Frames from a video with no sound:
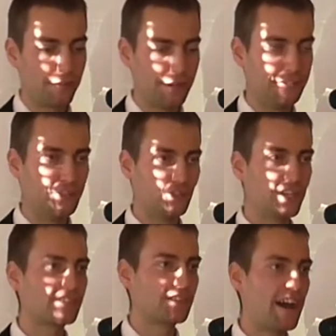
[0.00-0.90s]
it is
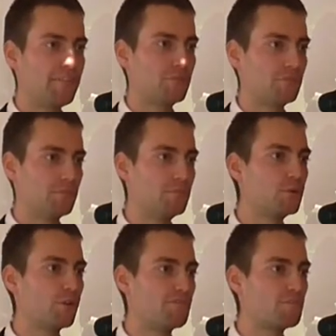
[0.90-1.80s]
just after the book
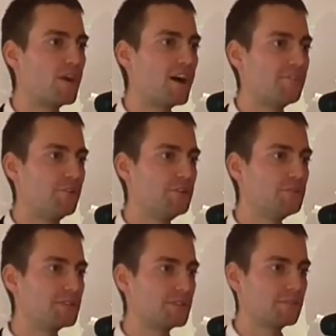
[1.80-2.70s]
of
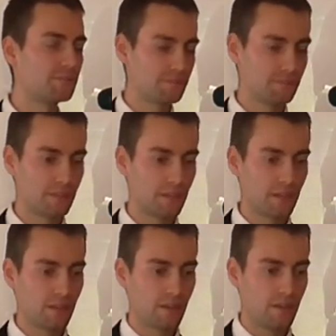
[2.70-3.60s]
Proverbs.
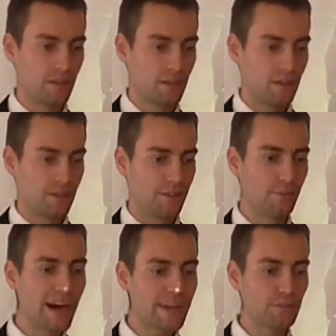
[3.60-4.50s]
The
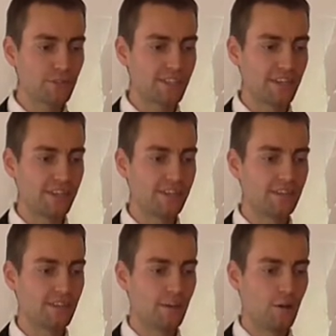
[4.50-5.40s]
Bible
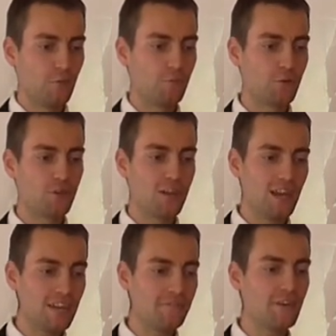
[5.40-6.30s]
says, For the
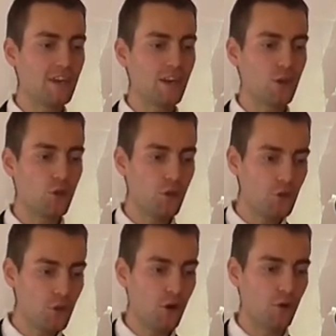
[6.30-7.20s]
living
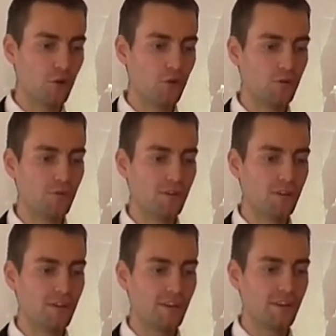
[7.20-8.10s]
know
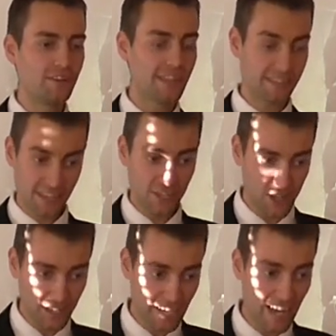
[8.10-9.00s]
that they
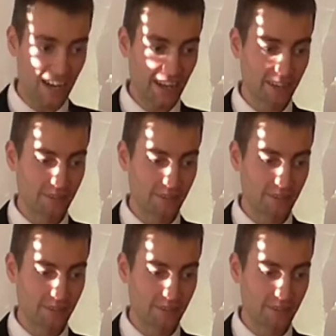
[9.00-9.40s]
shall die,